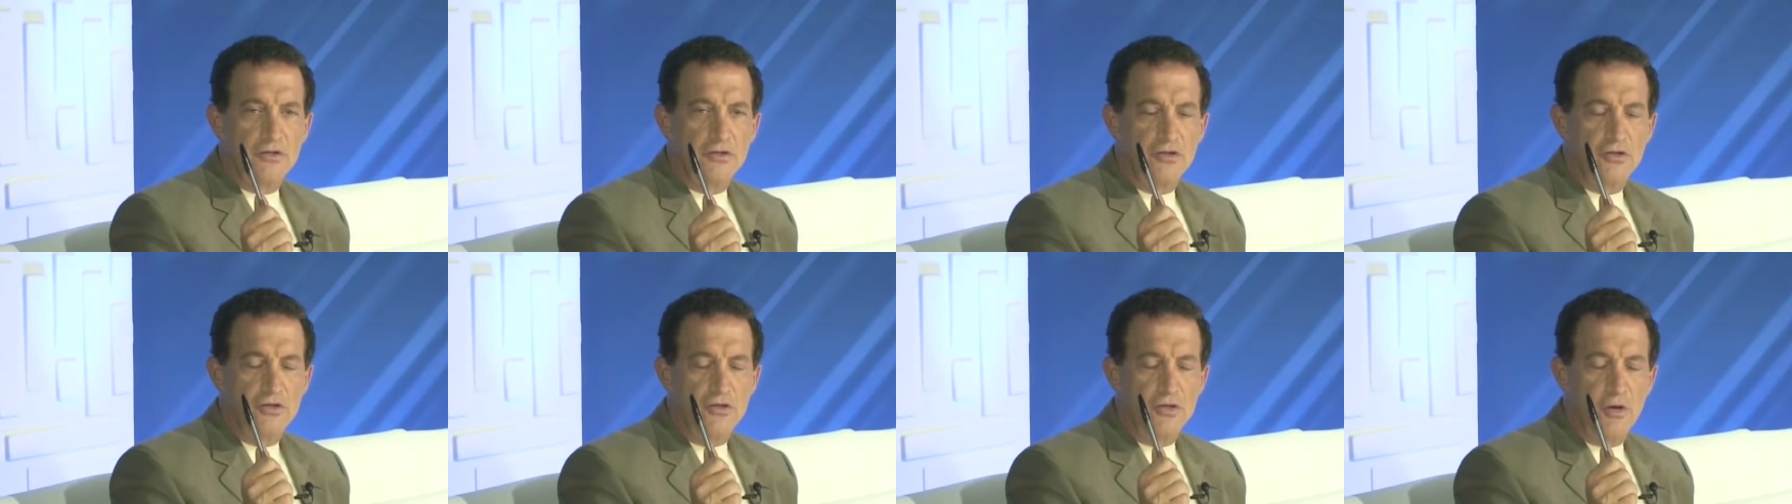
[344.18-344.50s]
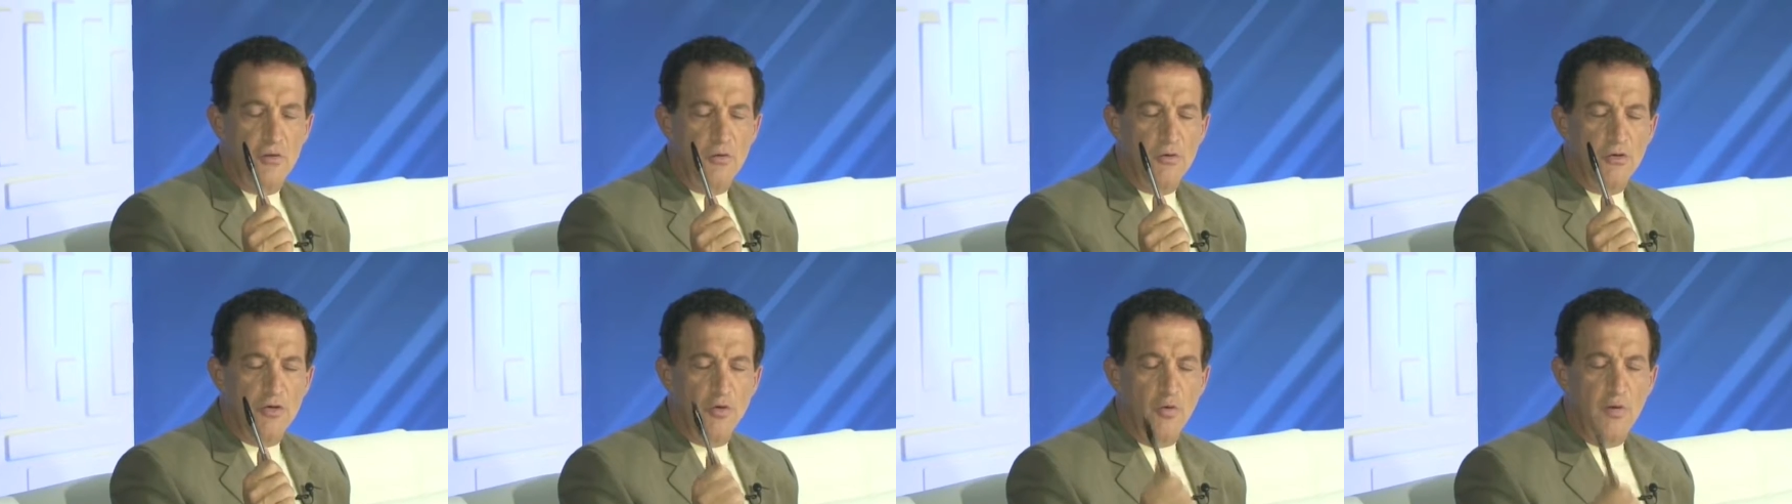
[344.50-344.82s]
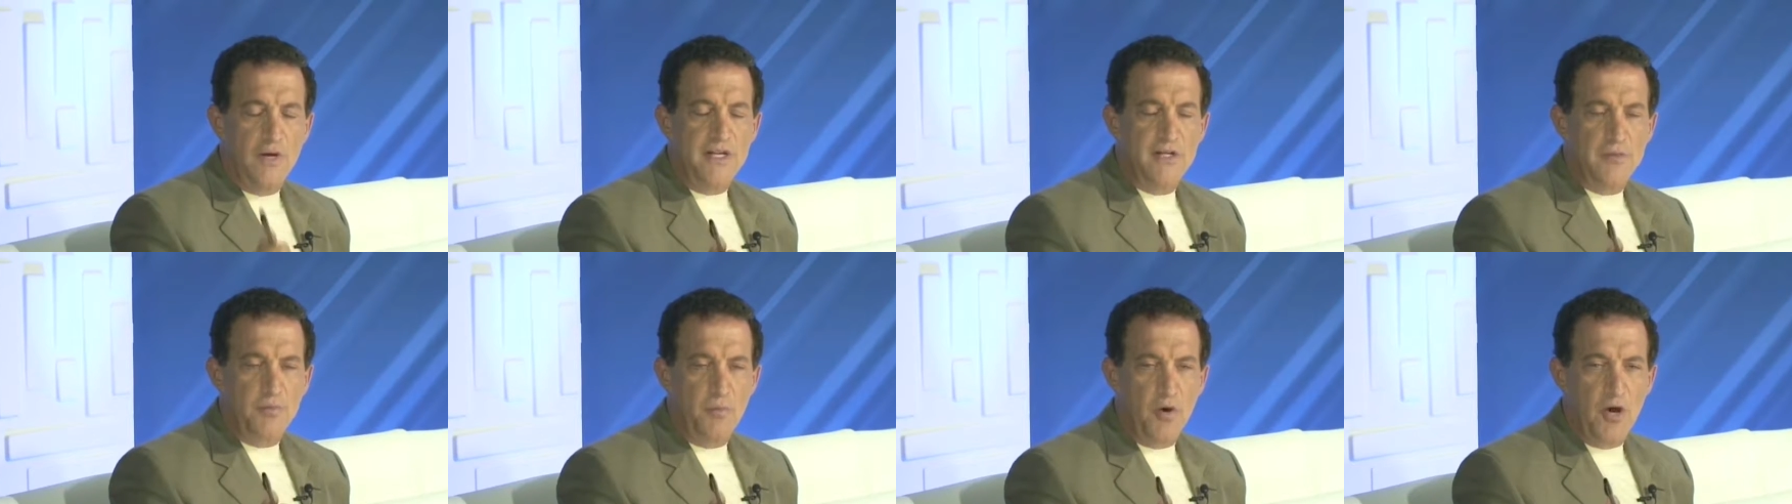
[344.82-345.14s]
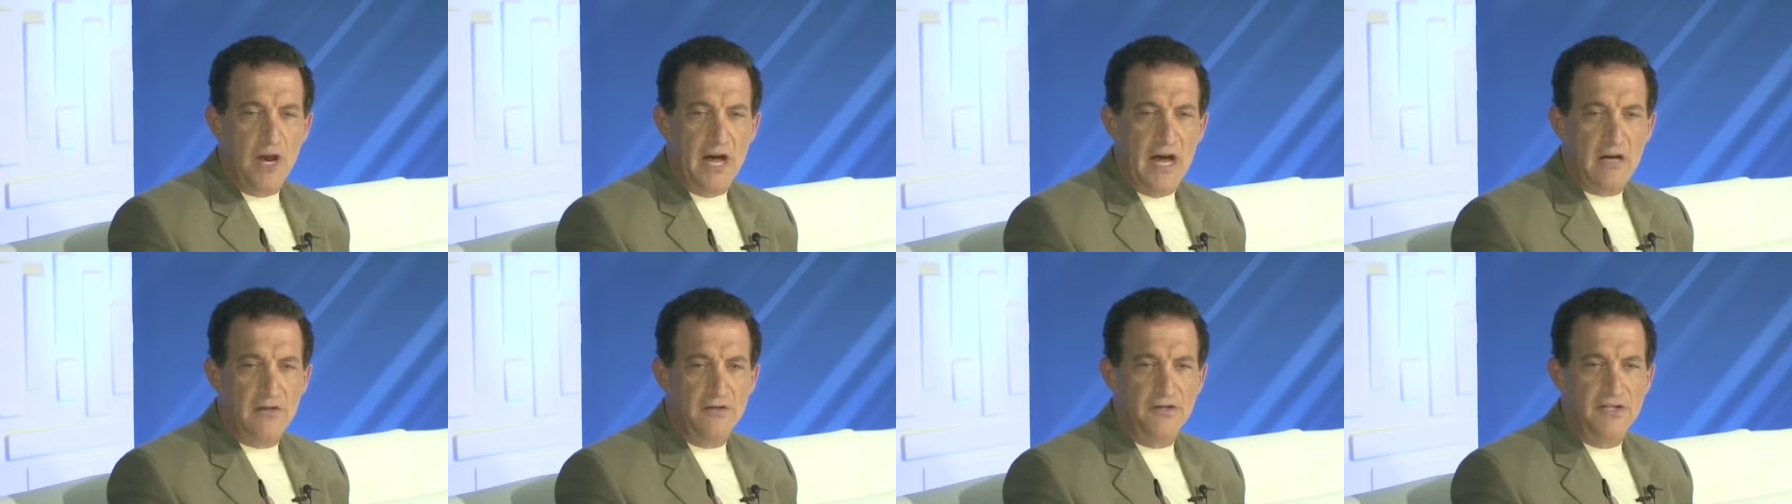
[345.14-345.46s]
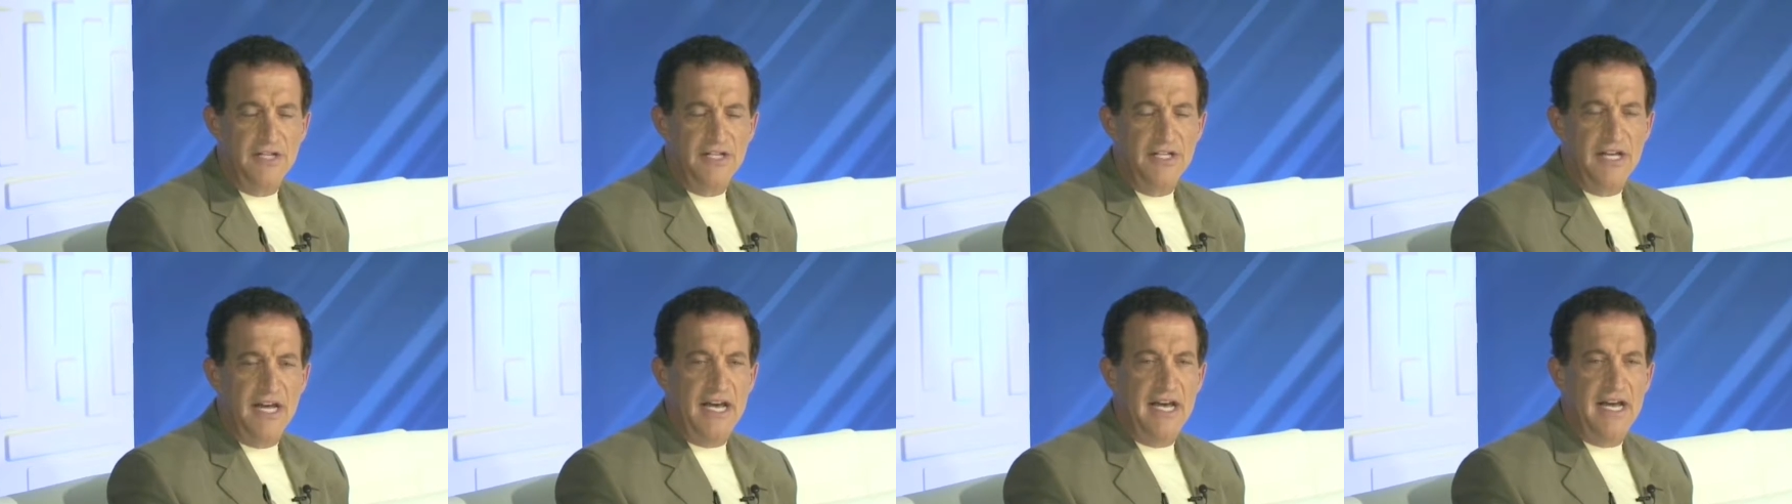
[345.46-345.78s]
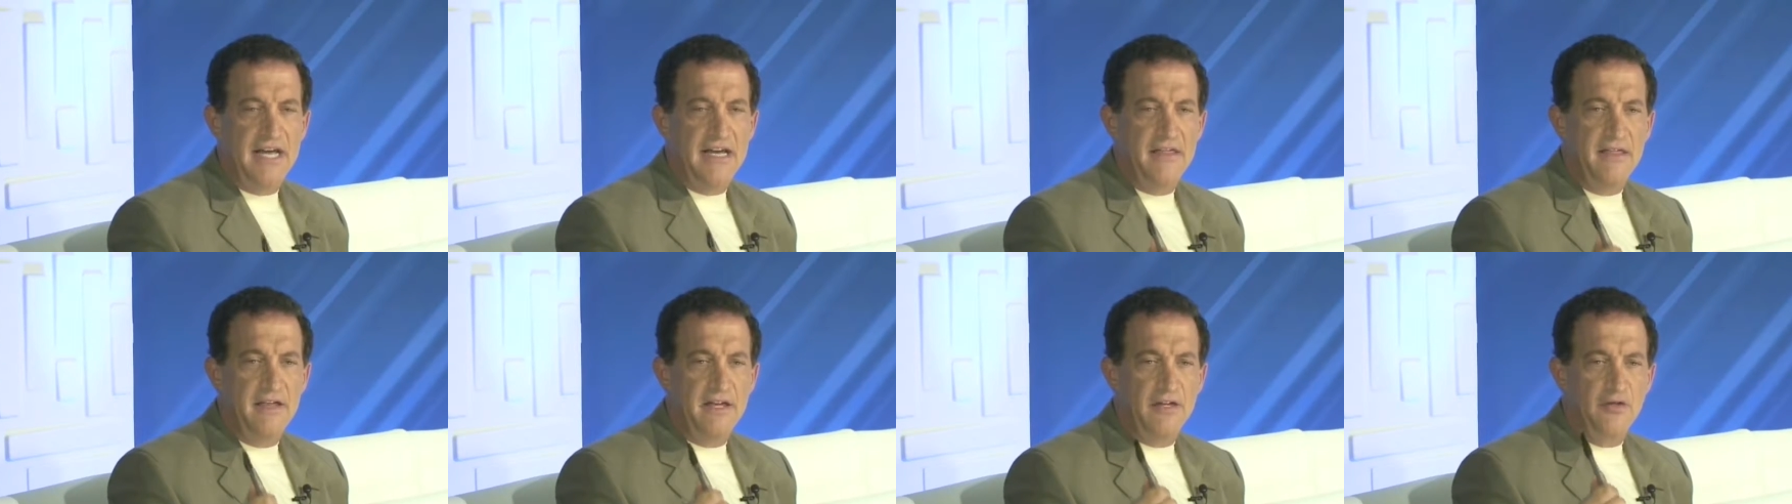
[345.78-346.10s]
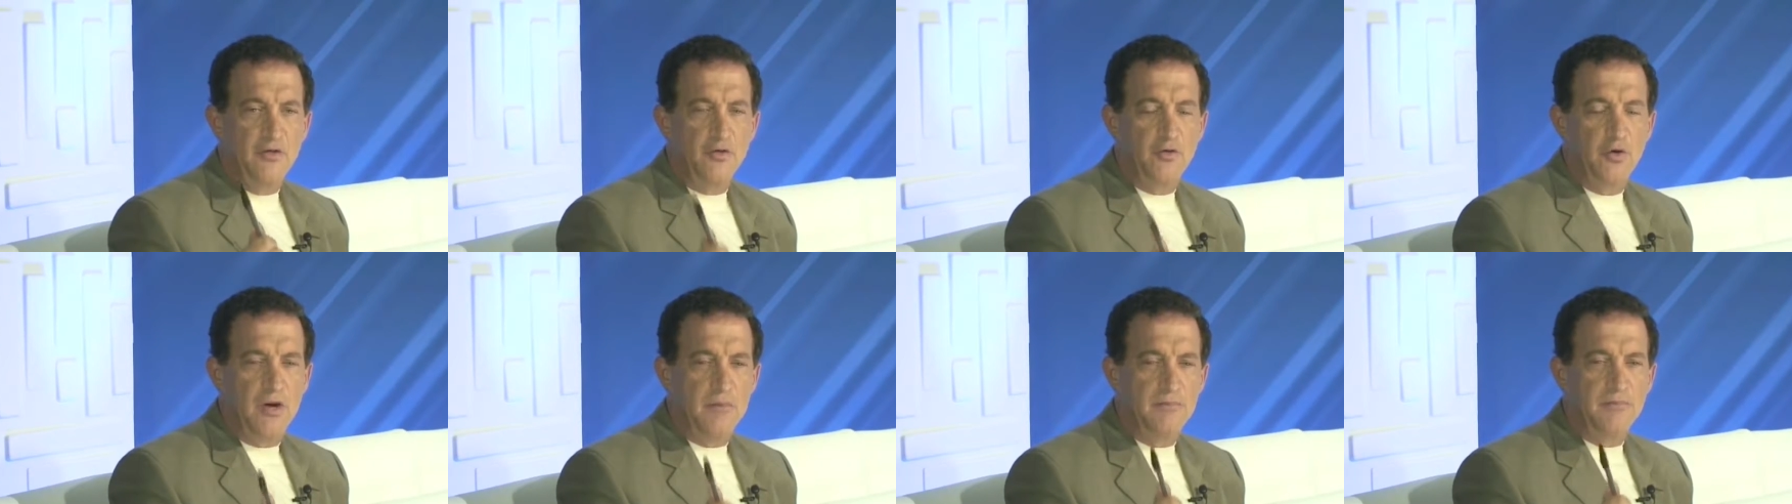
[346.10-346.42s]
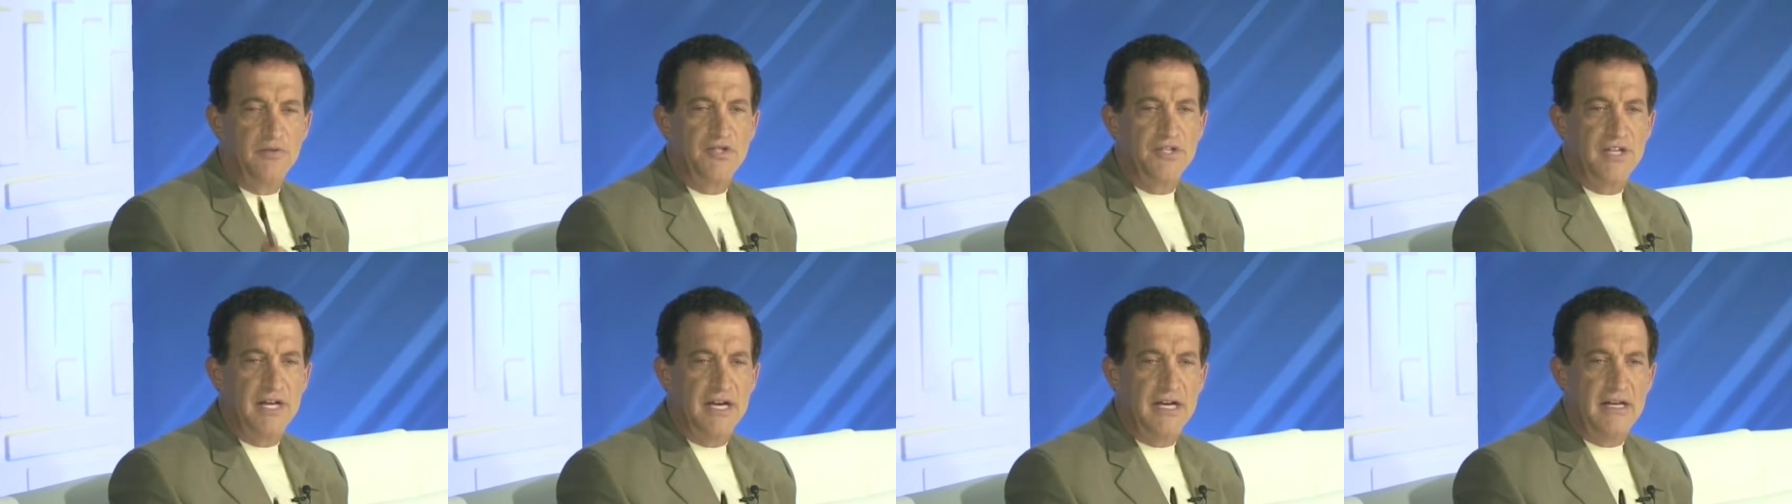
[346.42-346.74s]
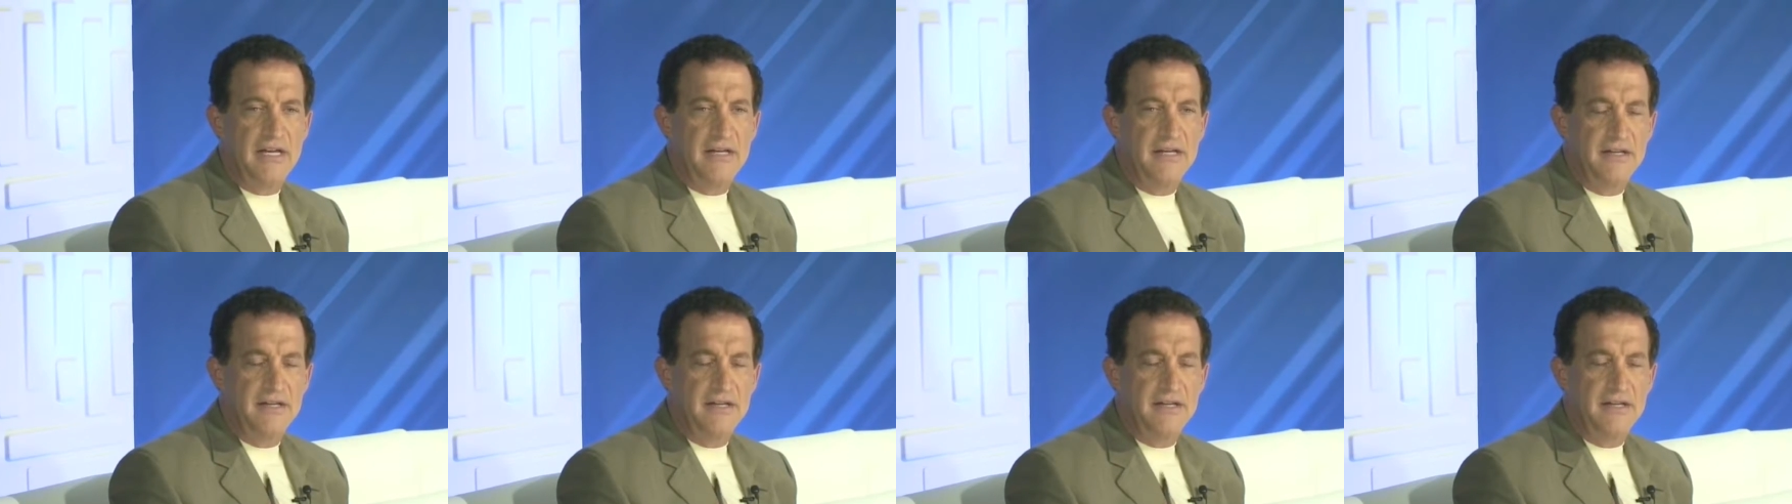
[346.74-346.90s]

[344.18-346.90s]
tweets put out today that Trump said